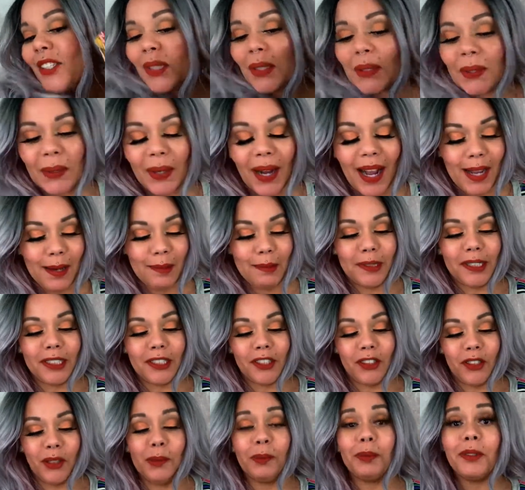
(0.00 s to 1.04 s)
So I'm
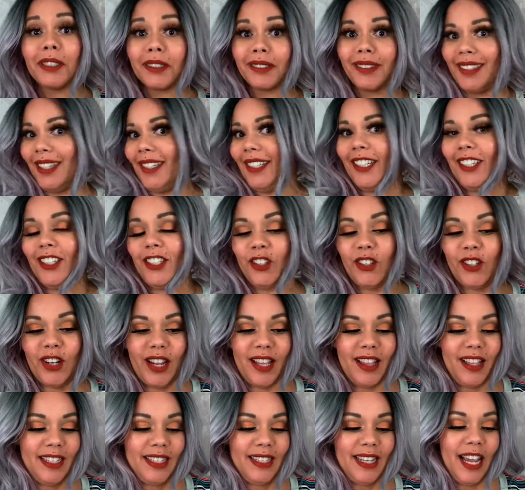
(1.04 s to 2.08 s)
super excited to
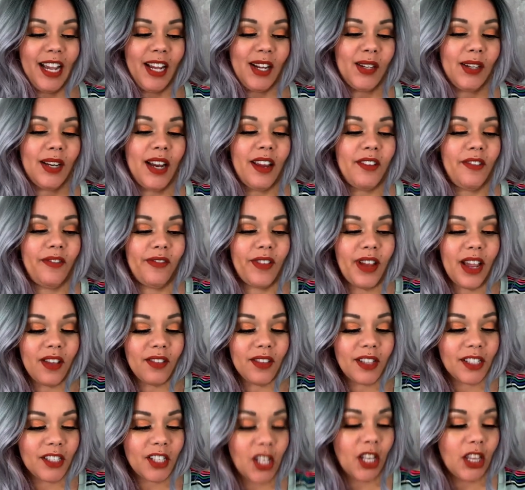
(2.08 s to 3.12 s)
try this out. I
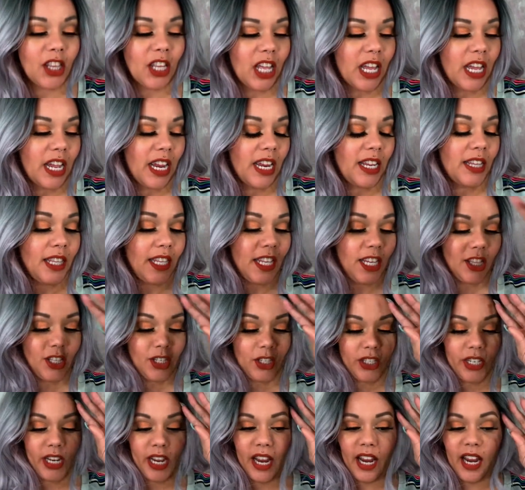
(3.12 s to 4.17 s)
found this online the
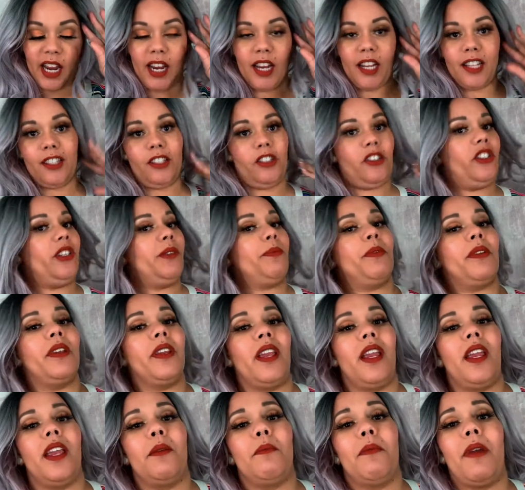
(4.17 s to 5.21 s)
other day. The
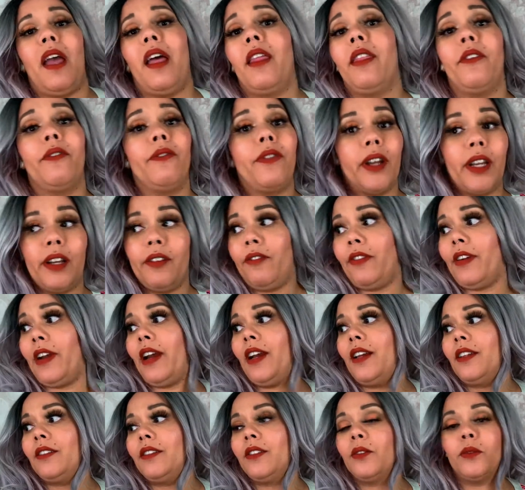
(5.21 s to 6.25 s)
shipping came hella fucking
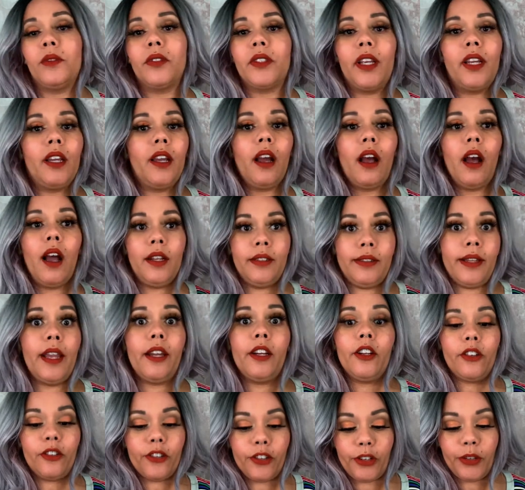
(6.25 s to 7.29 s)
fast. It was like a
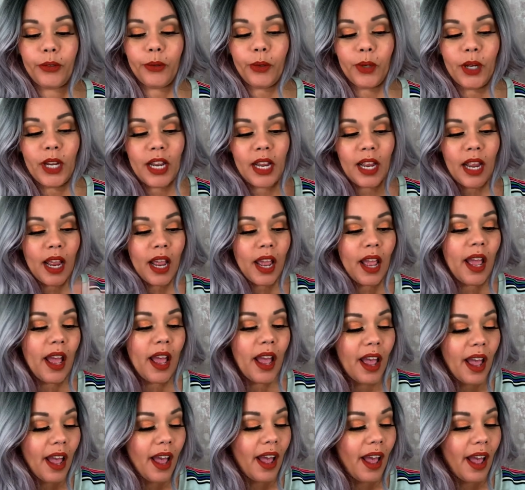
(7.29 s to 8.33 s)
day or two.
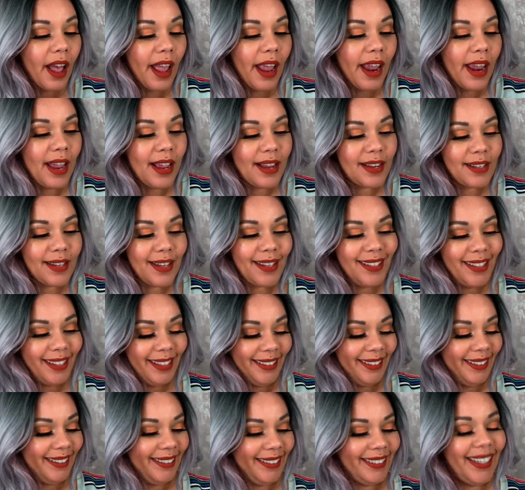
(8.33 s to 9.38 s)
And uh,
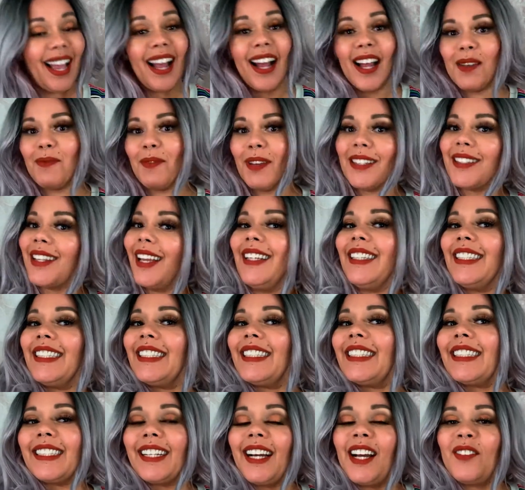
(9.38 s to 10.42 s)
yeah, I'm
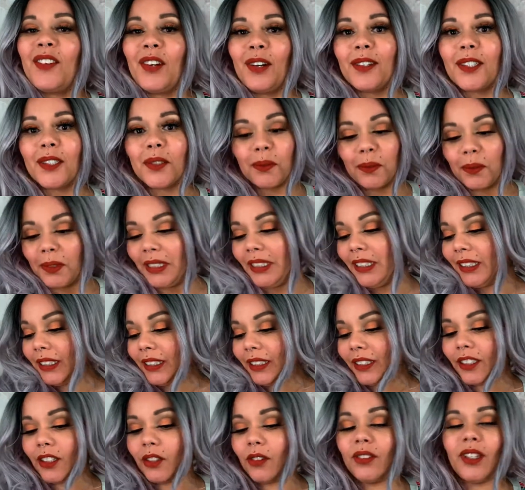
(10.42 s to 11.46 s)
excited. I've always
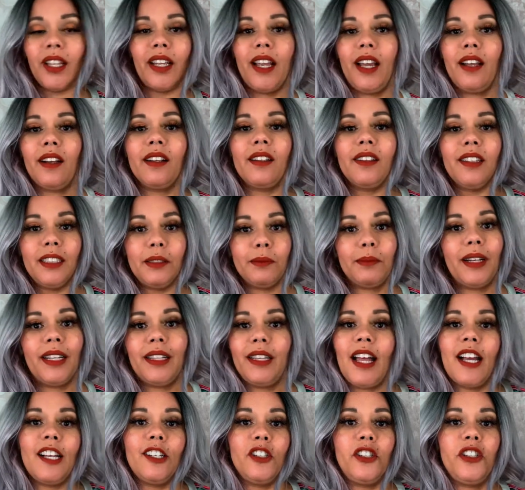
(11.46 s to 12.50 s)
wanted to know like how to clean
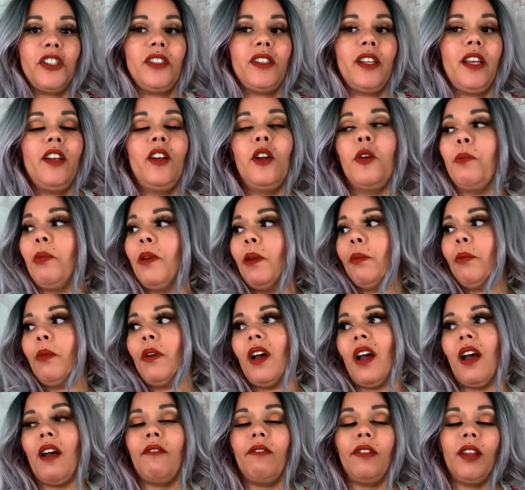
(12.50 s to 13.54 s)
my lashes. I know
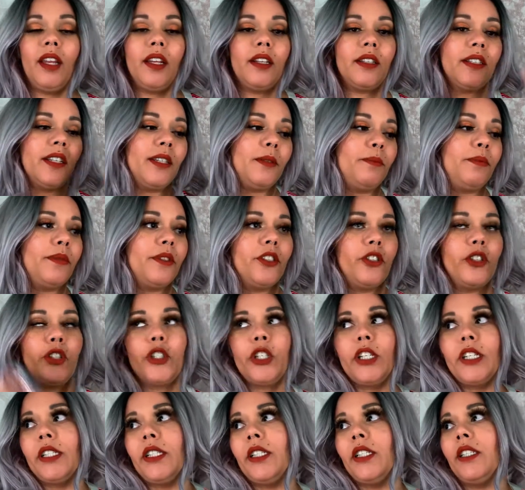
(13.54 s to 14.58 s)
people have like tips and
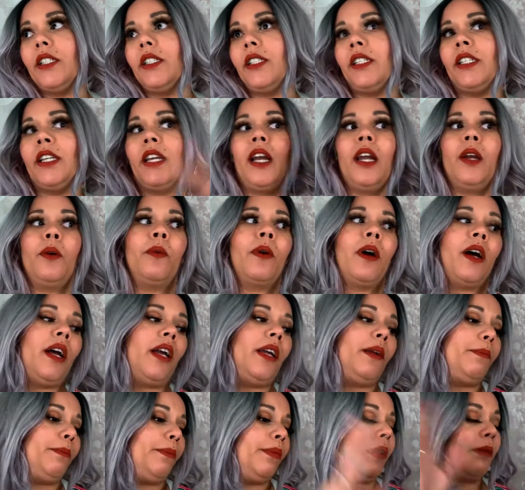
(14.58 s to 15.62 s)
tricks and
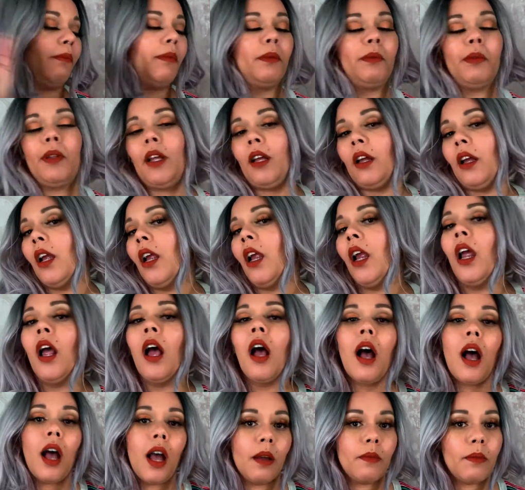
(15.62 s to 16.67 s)
DIY and blah blah blah.
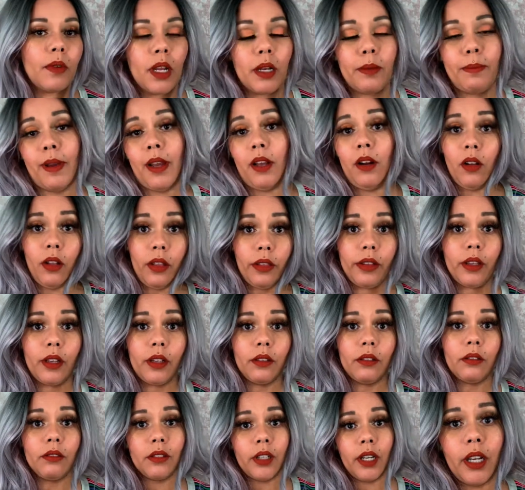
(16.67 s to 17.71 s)
I'm not about all
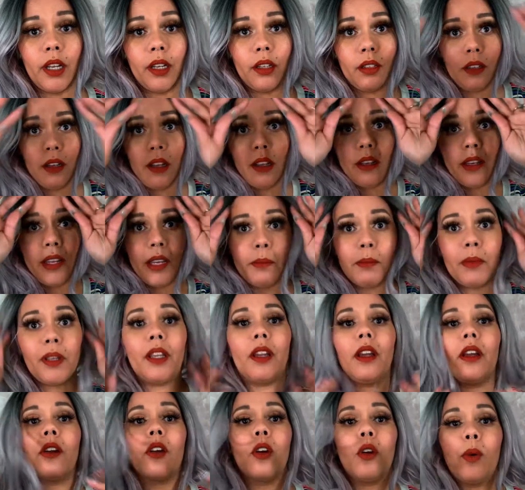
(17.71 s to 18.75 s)
that. Okay, give
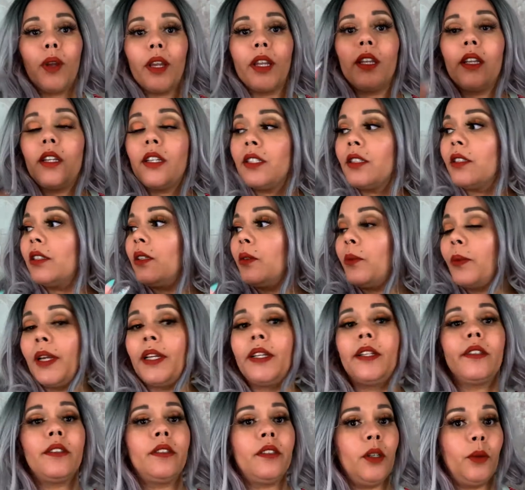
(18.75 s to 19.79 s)
me a quick, easy
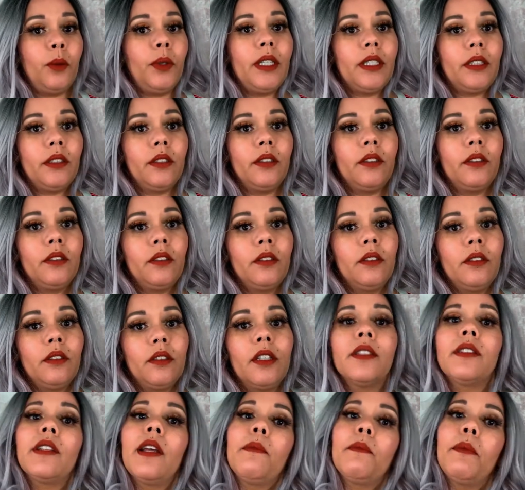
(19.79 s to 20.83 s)
way to do it
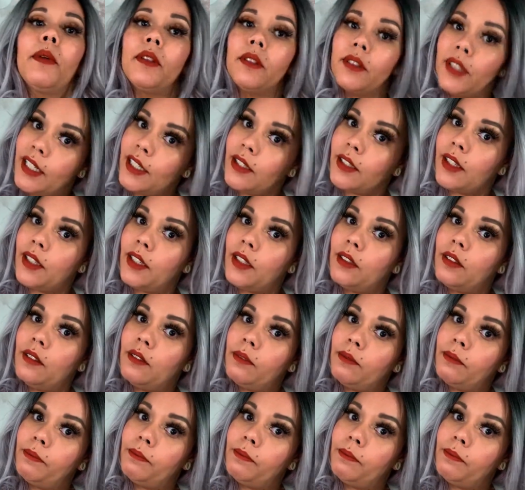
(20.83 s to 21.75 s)
because I'm lazy.